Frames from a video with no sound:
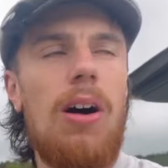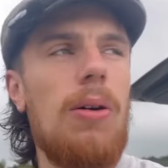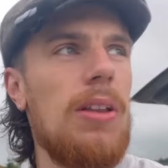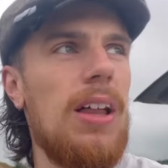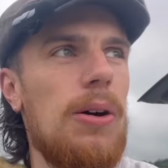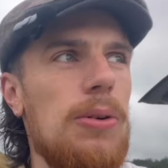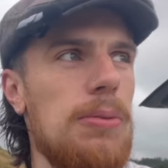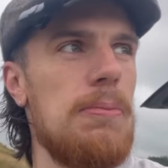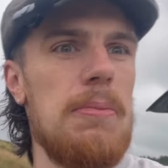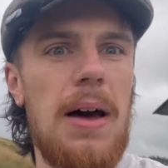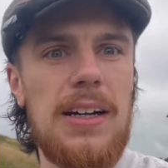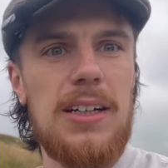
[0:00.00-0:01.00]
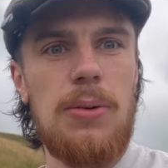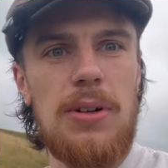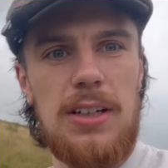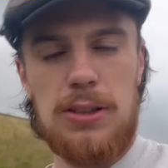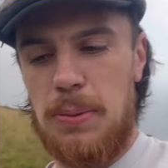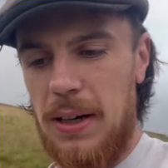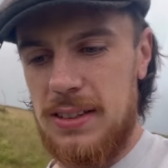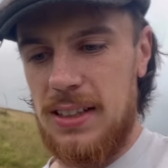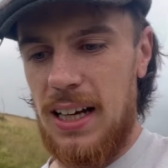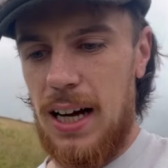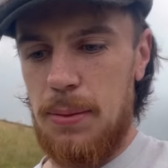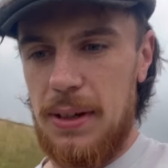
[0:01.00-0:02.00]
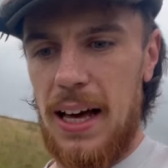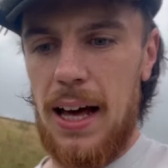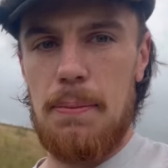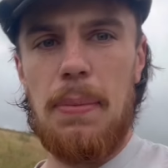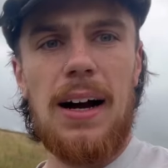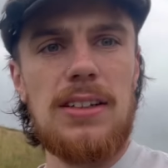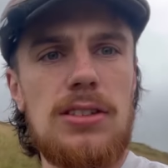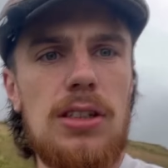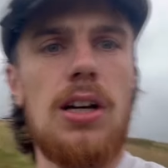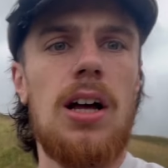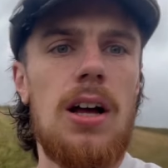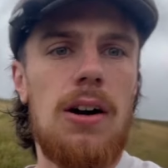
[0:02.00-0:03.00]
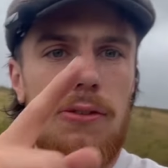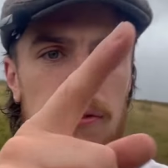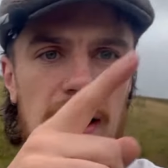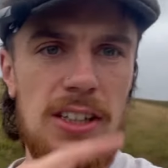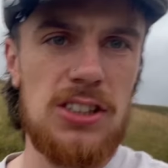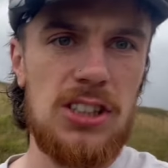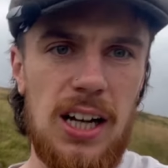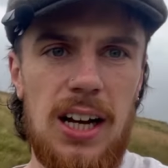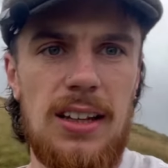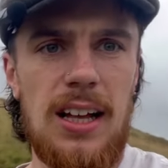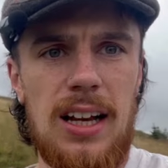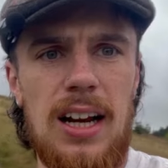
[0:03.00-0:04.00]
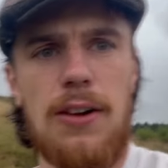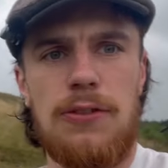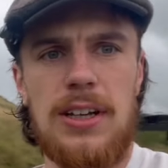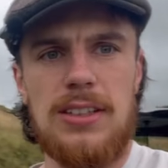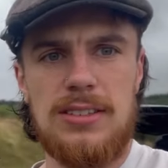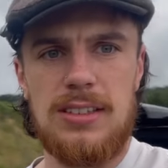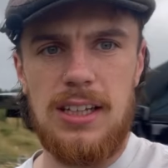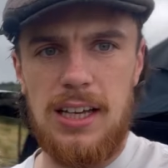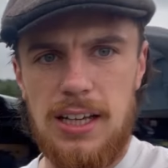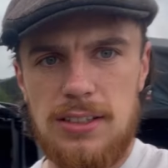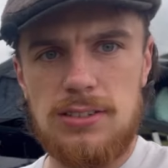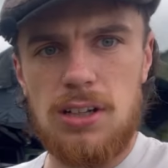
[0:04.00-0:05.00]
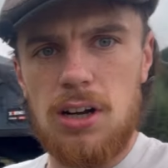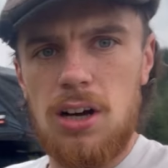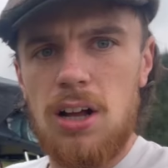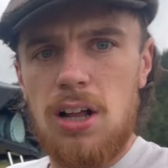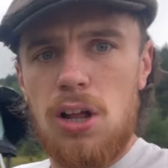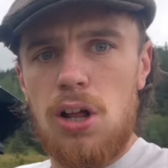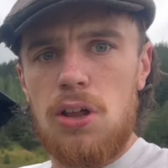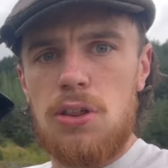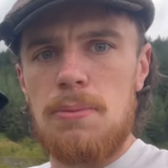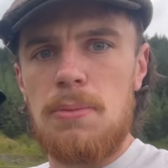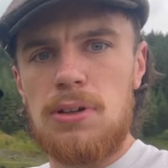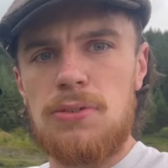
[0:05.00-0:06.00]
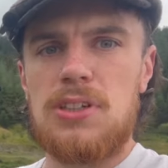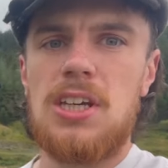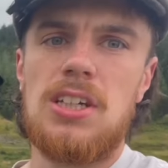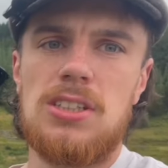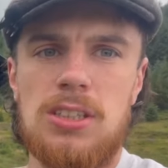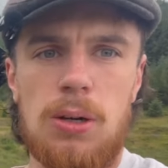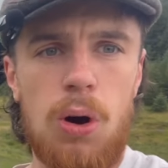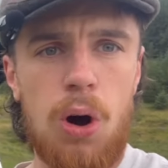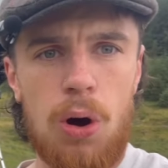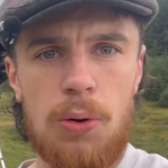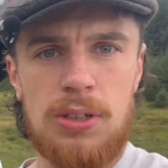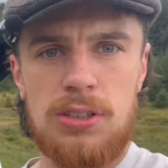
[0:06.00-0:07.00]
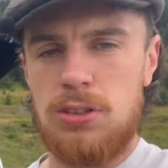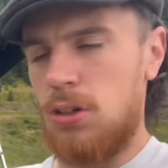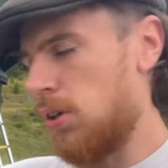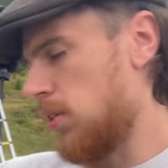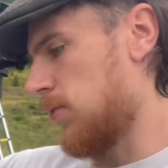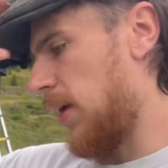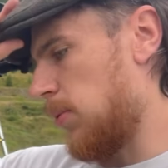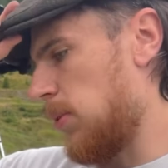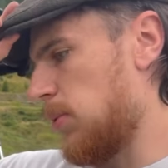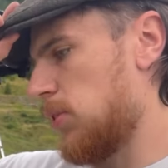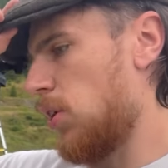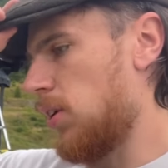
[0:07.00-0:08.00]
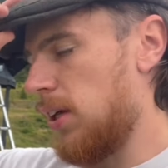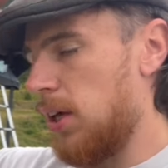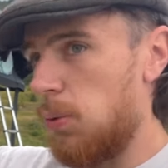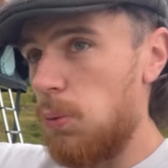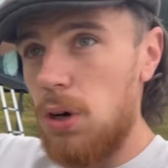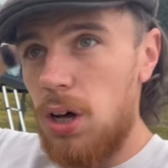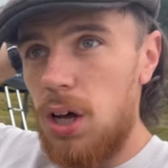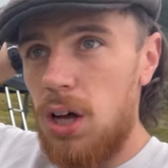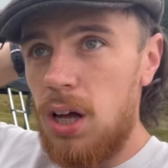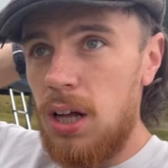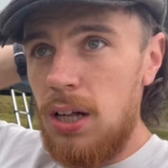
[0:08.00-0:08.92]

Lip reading: Oh, well, that was mega. I wasn't expecting that. But yeah, back to van chat that I left yesterday. So the modifications that were already done on the van when we got it were